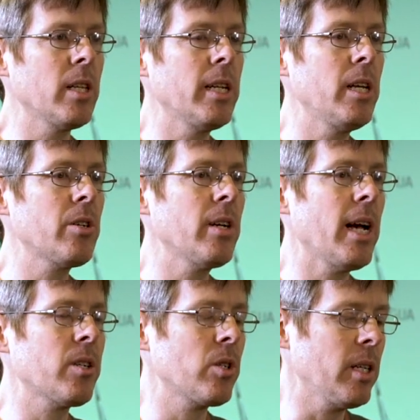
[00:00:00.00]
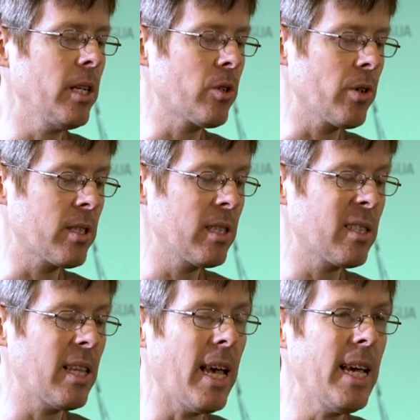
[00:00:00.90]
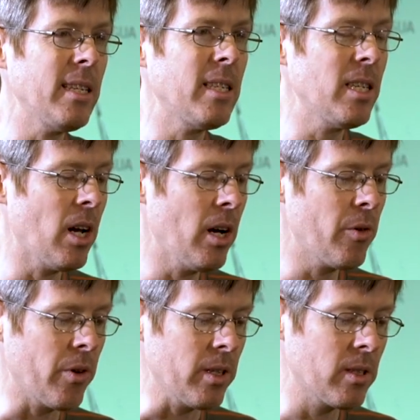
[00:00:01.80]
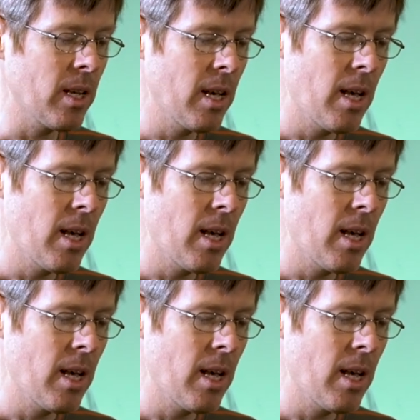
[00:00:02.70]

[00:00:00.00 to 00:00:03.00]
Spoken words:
and international interest since the 1800s.